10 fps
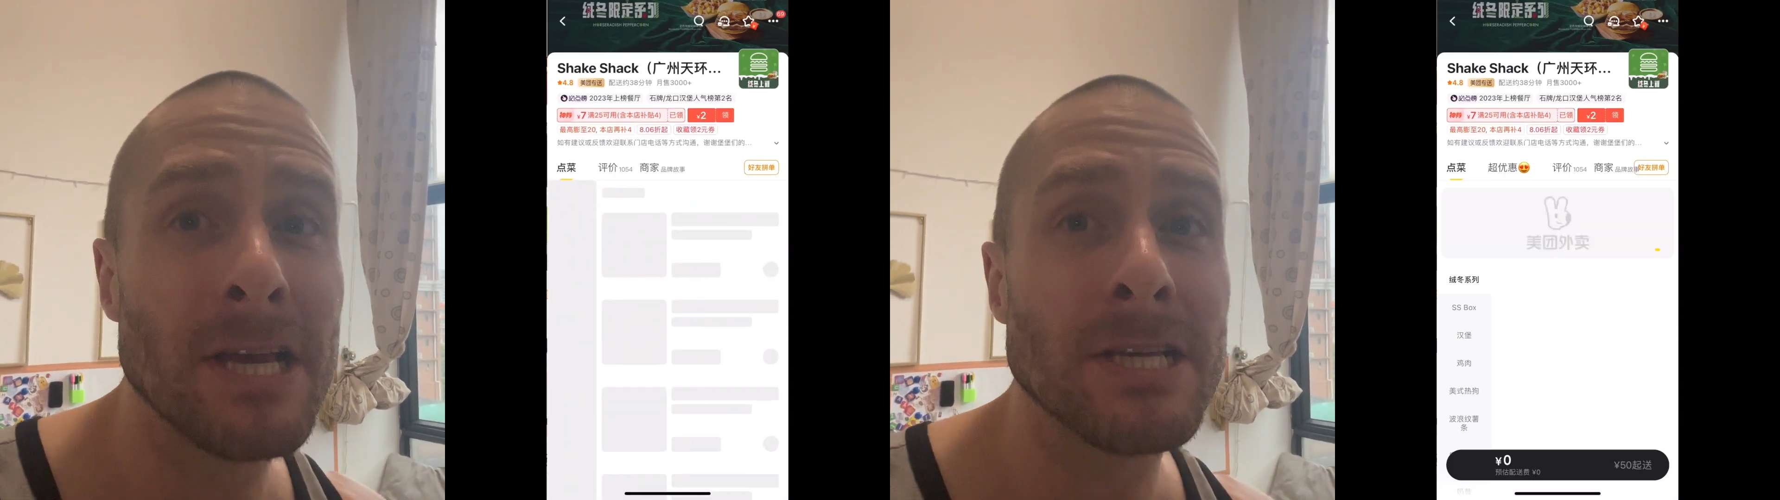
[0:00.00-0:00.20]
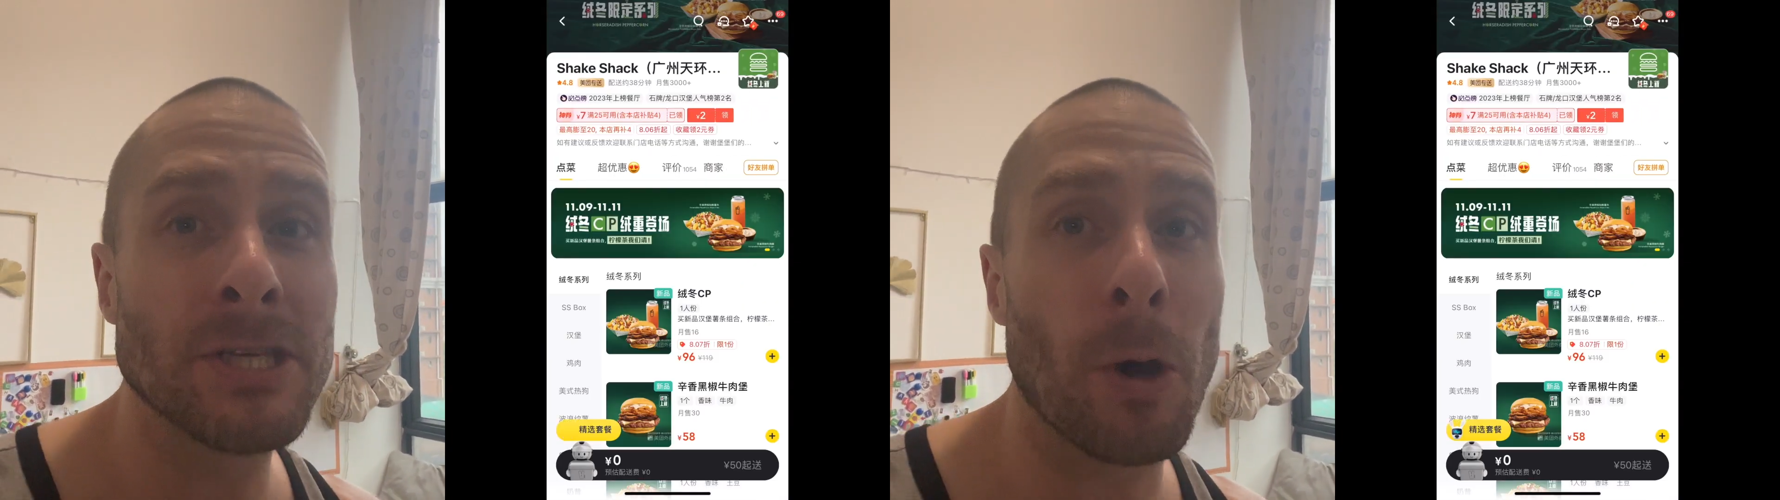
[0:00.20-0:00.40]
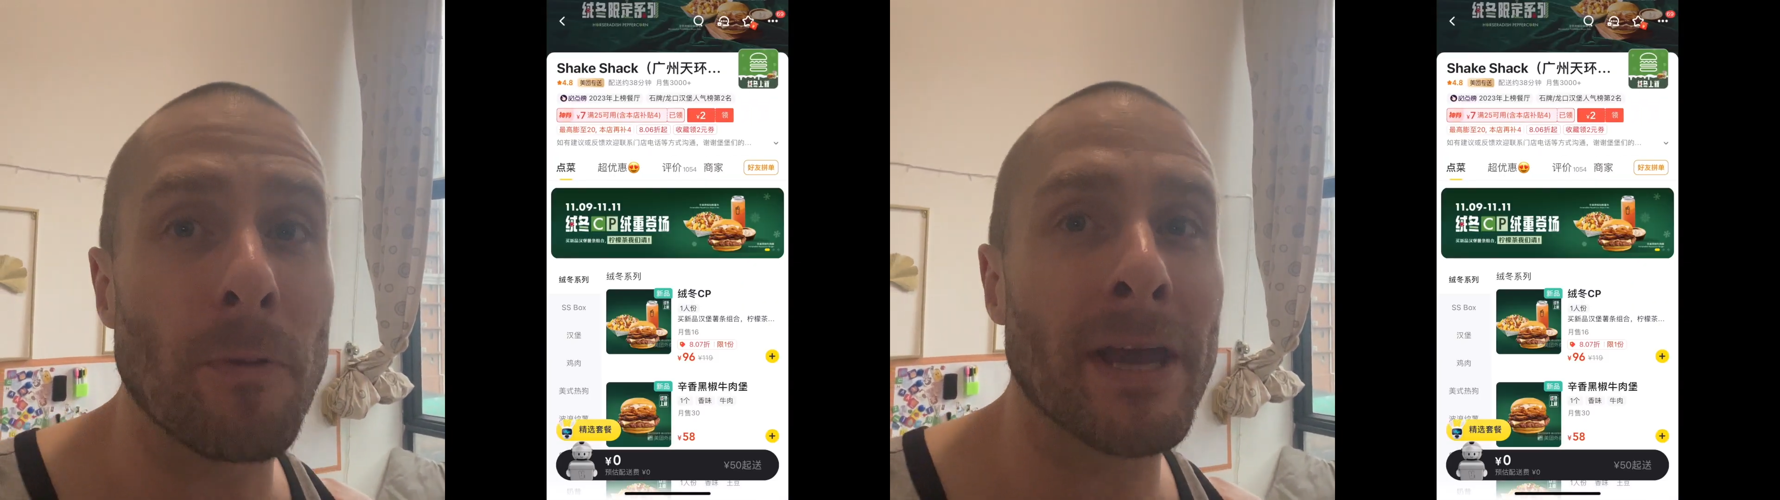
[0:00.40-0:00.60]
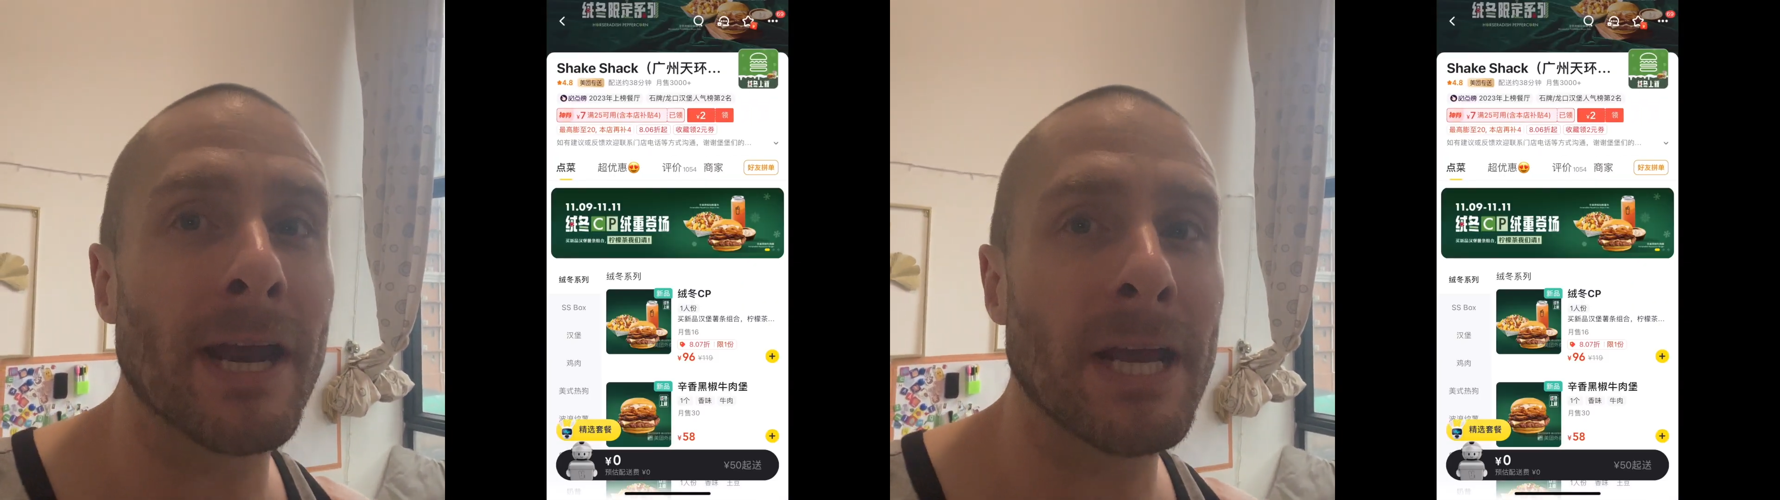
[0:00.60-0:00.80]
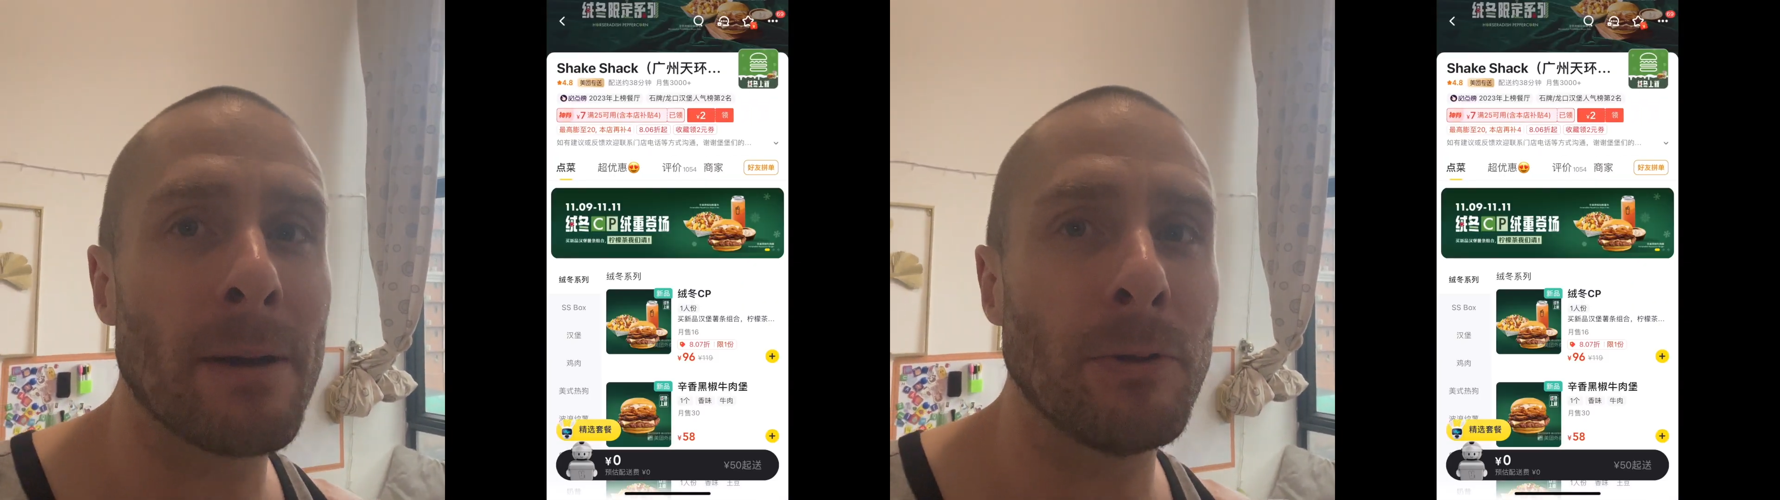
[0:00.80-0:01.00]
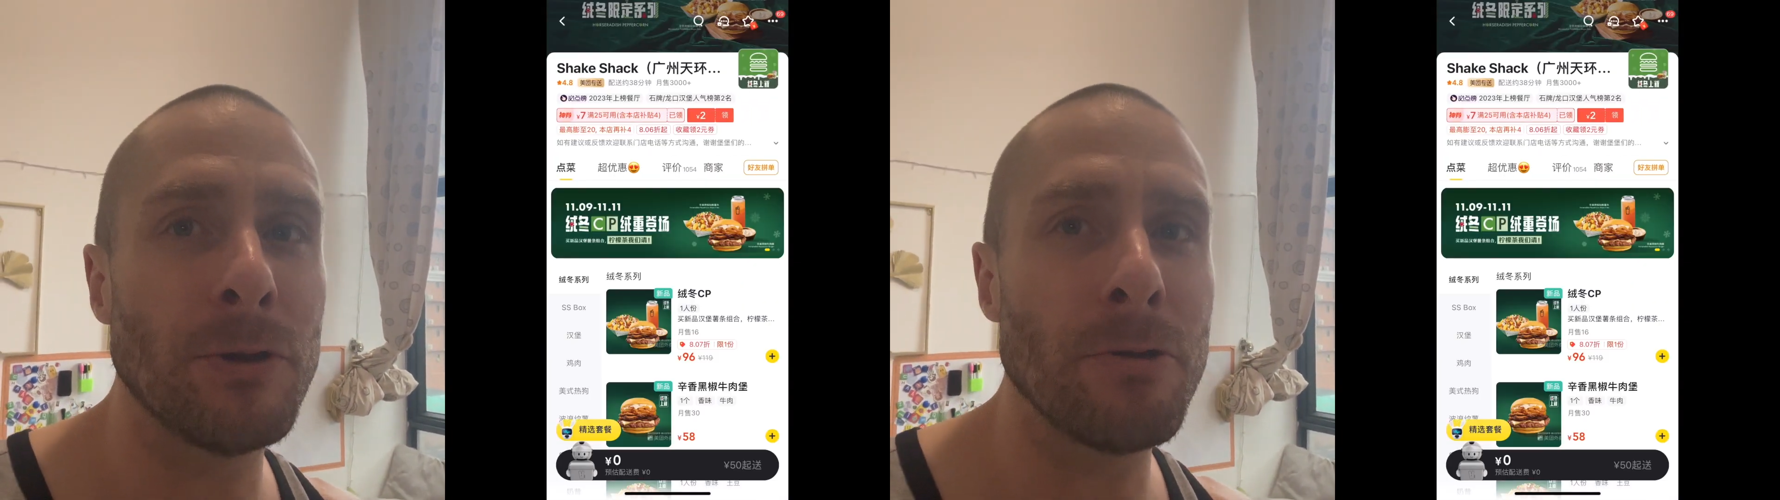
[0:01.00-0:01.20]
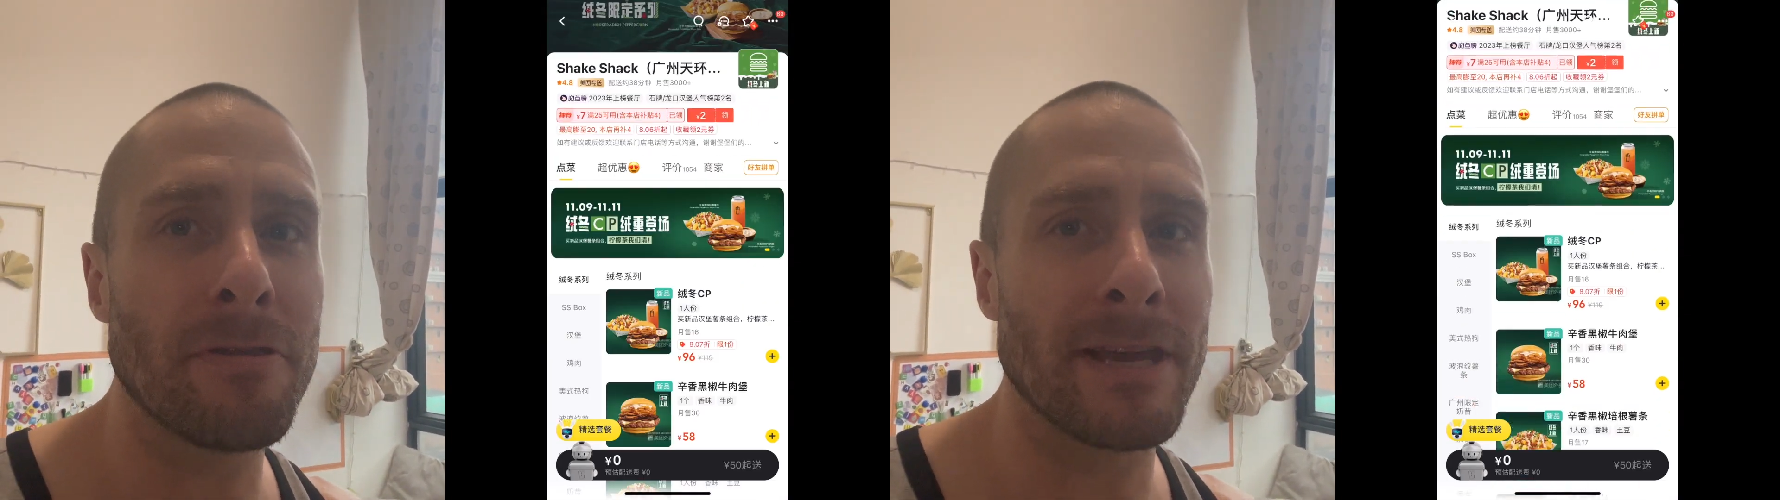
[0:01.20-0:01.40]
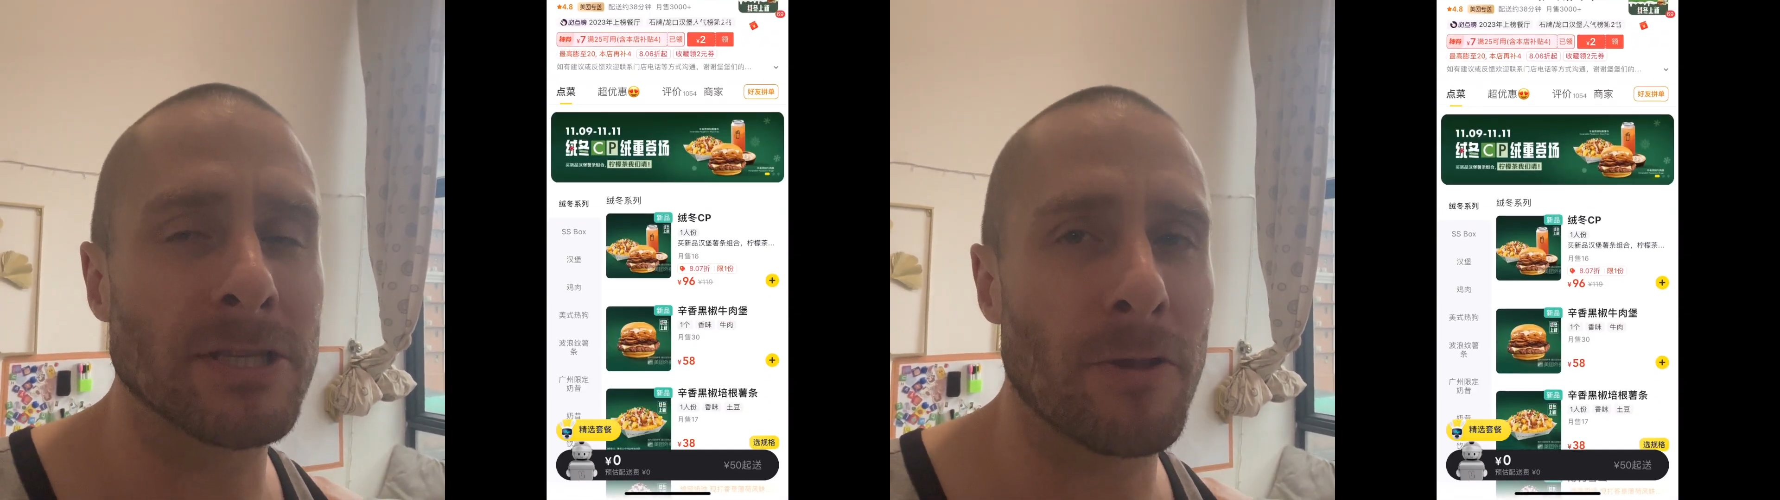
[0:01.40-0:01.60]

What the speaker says: So they got a couple new things